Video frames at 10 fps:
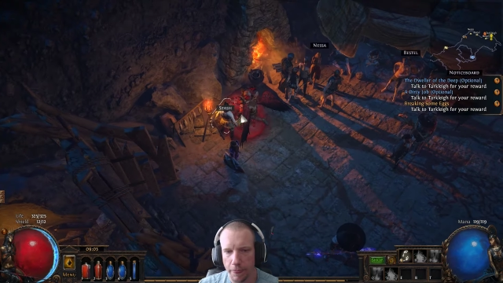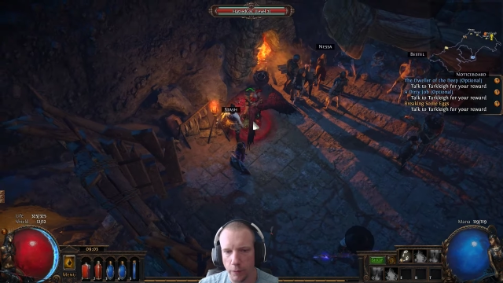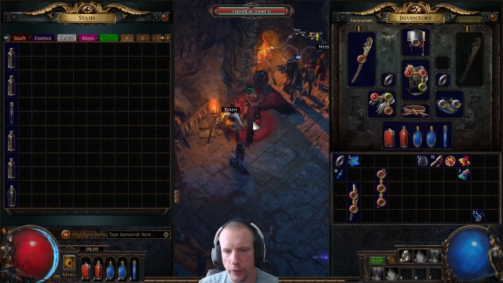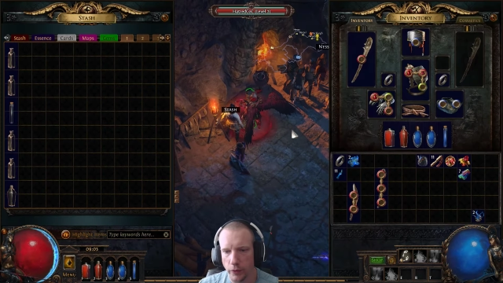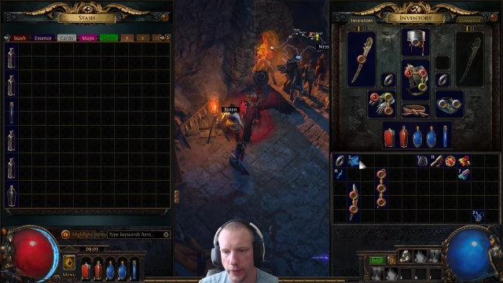
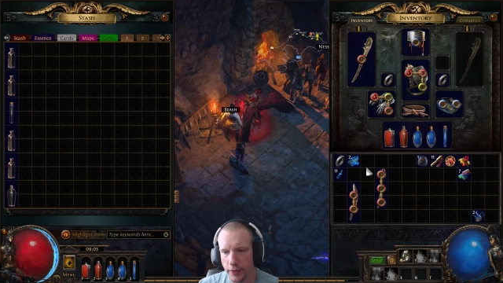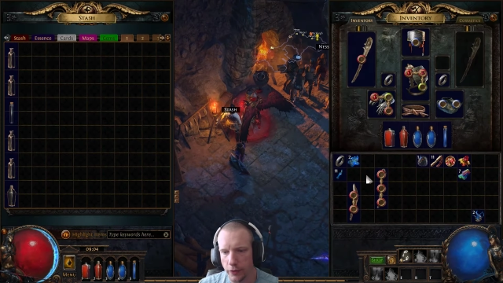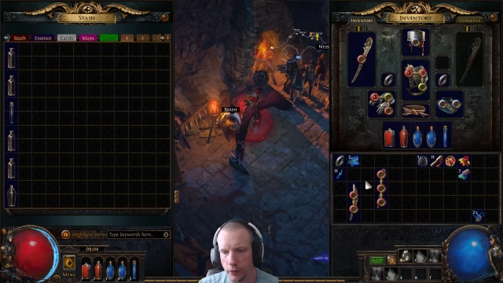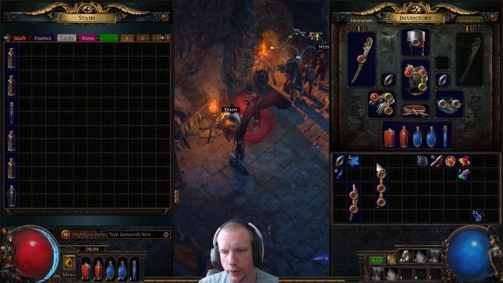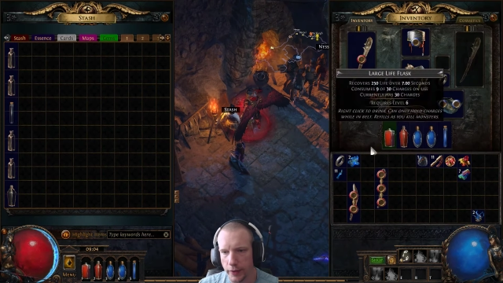We don't need a
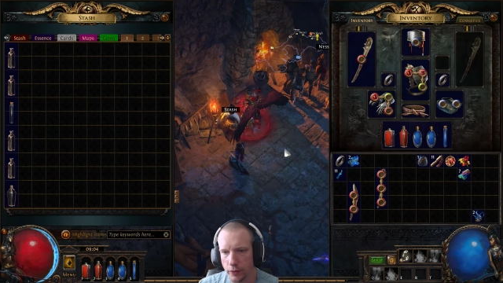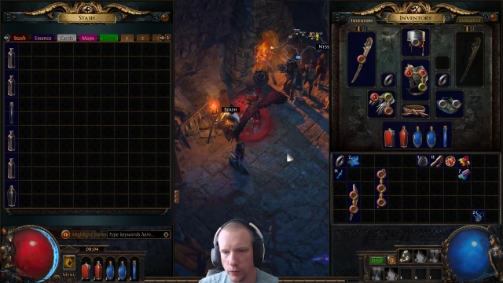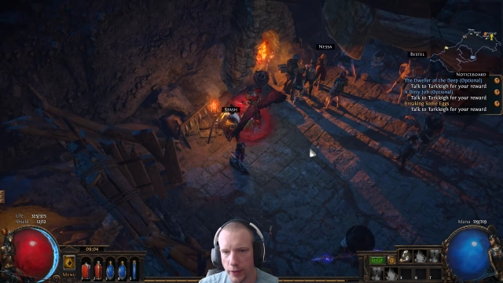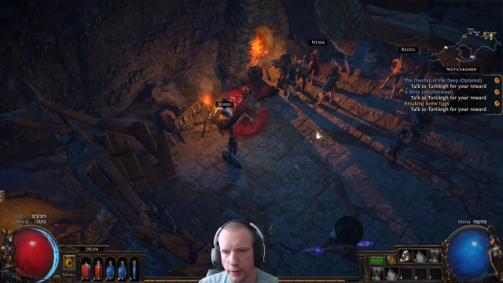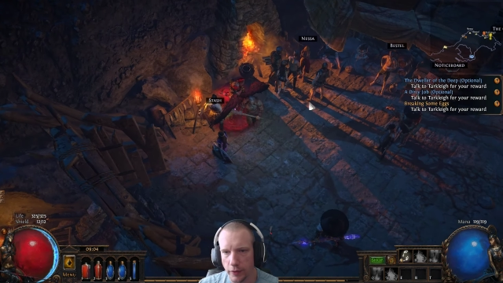3-link
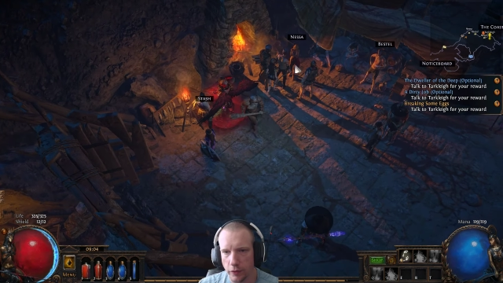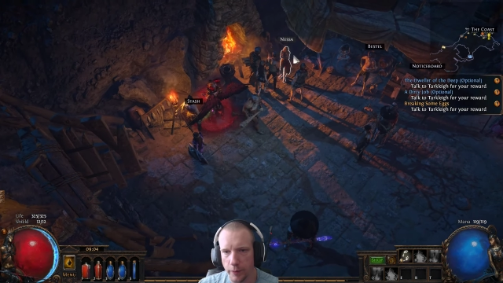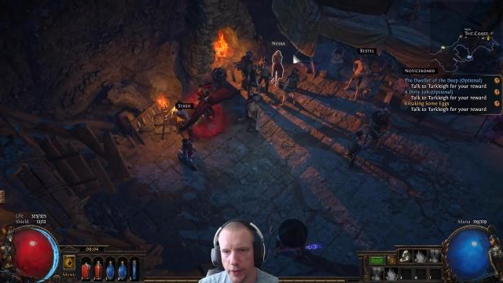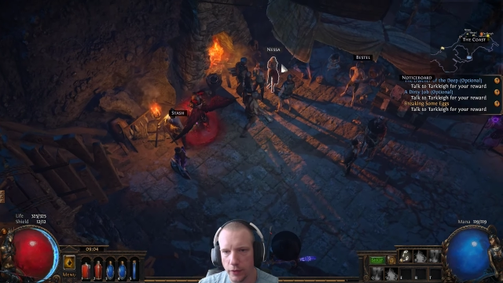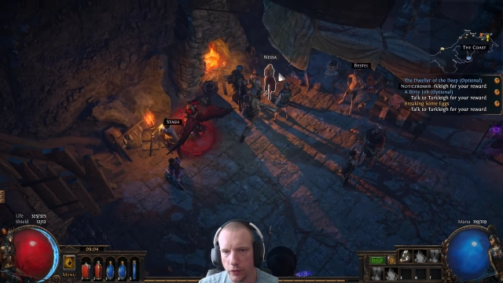right this
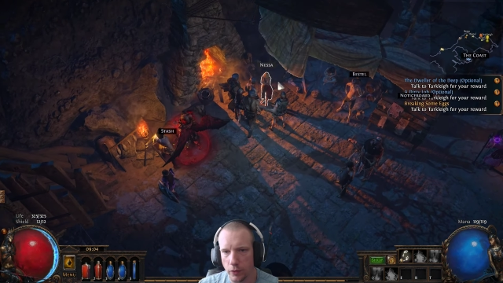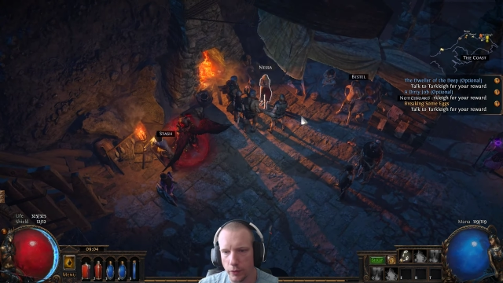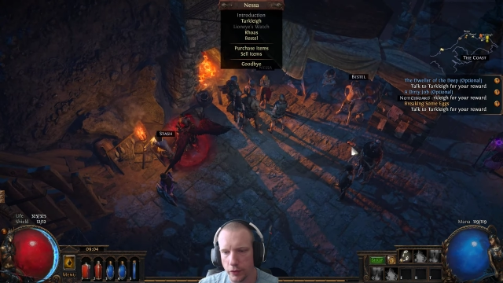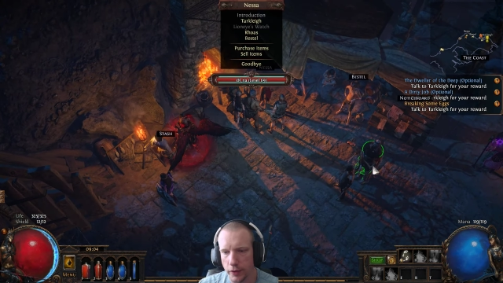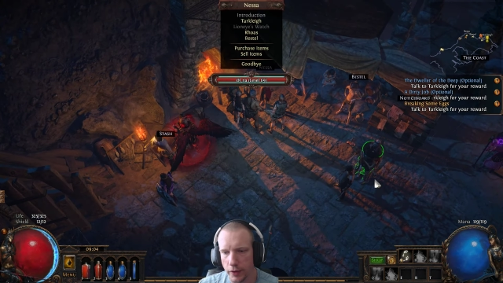minute, so
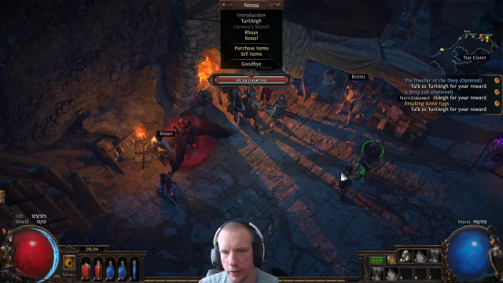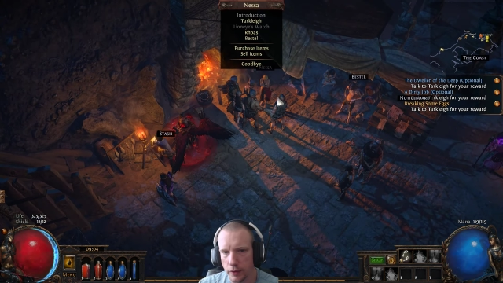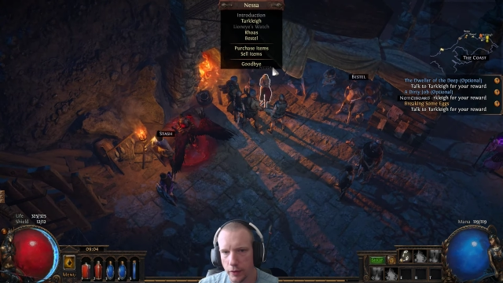we'll sell